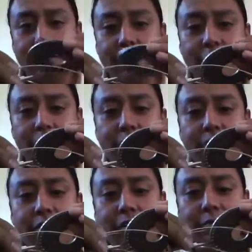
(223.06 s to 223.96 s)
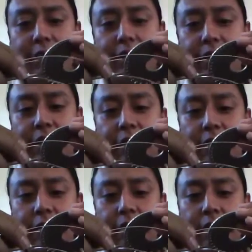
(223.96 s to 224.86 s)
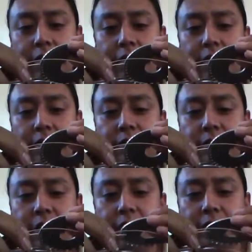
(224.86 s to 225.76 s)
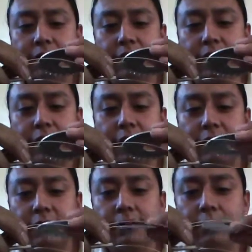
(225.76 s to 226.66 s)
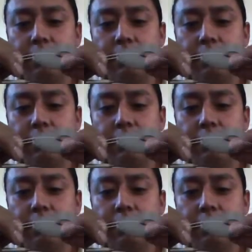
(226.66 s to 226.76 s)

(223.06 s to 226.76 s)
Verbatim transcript: that I'm currently making is 18 gauge.